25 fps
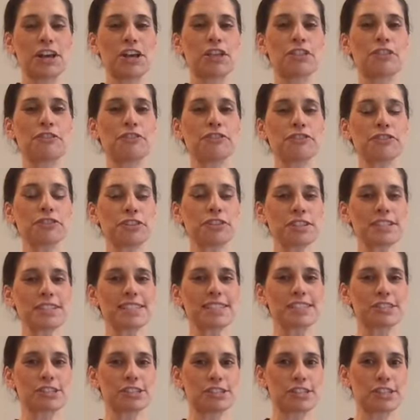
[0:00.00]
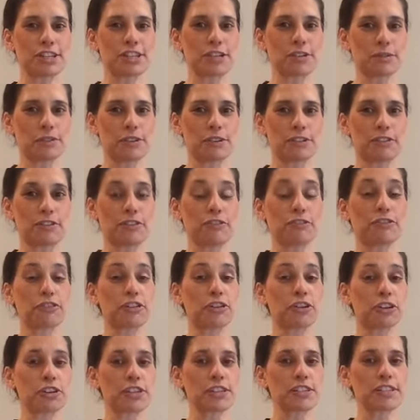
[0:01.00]
The first secret for
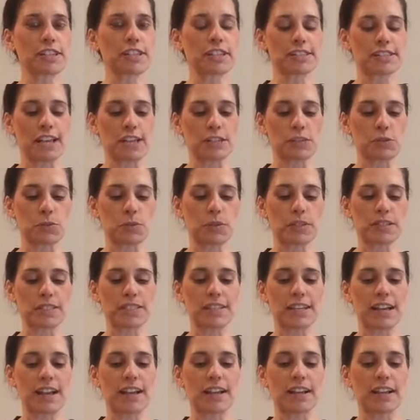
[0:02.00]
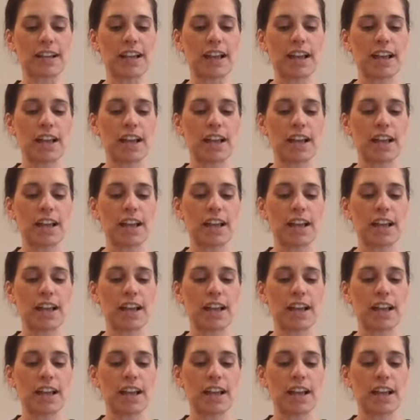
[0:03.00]
her success was that